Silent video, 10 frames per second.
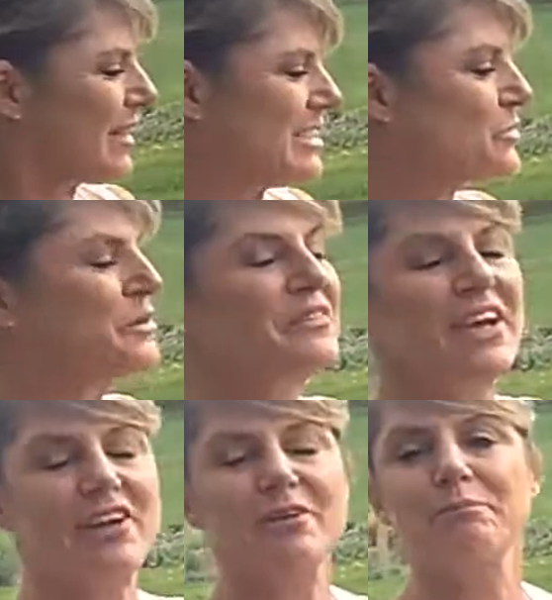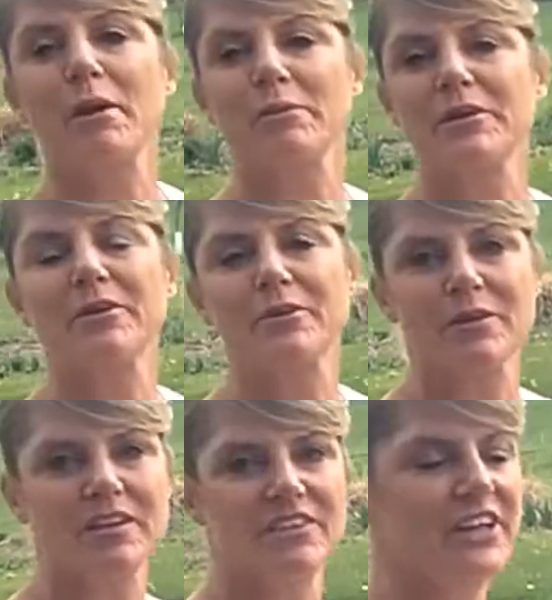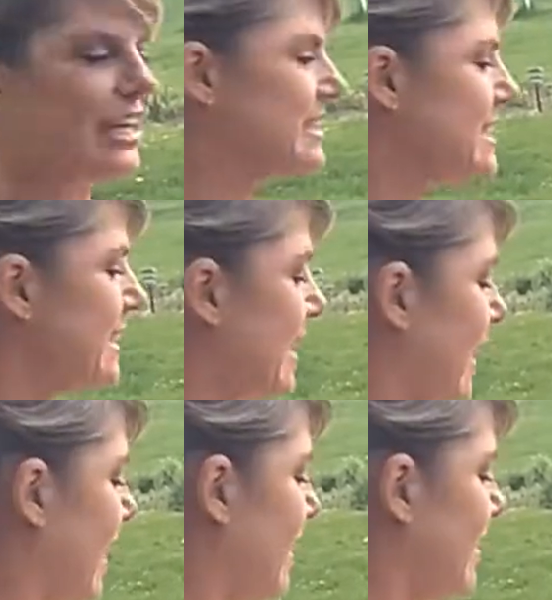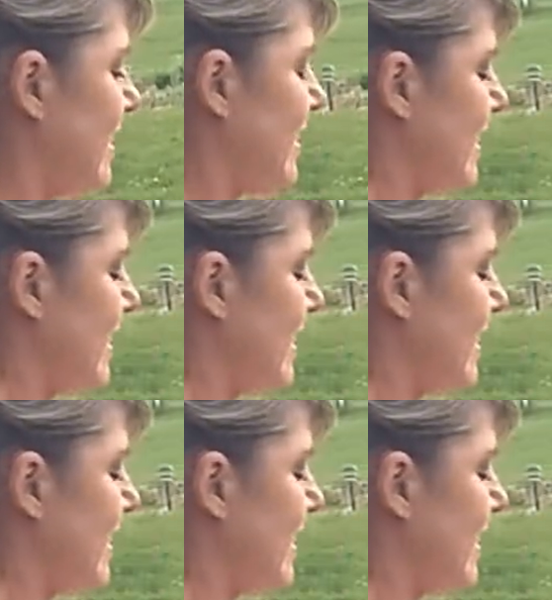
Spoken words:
Okay, so we've got our barbecue grill nice and hot.